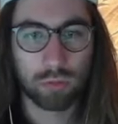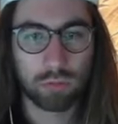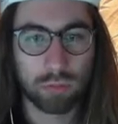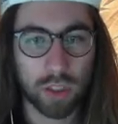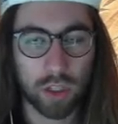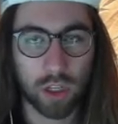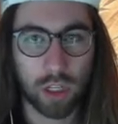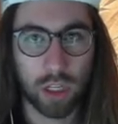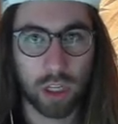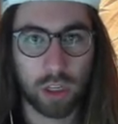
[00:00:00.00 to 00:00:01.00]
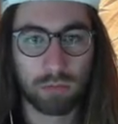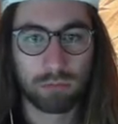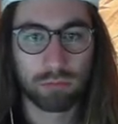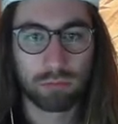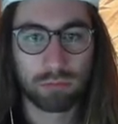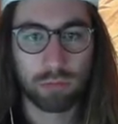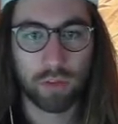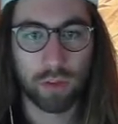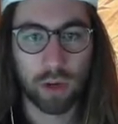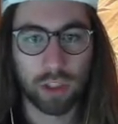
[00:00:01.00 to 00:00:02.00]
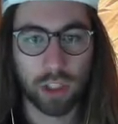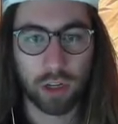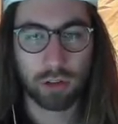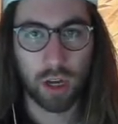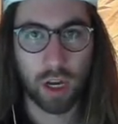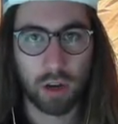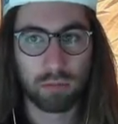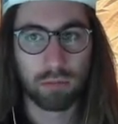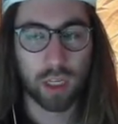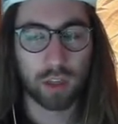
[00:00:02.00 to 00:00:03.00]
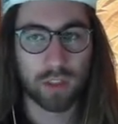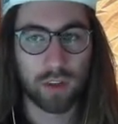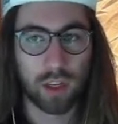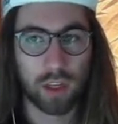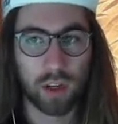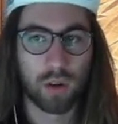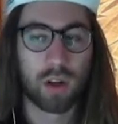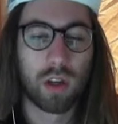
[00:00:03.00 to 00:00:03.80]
Basically, if you read the title, I'm making this video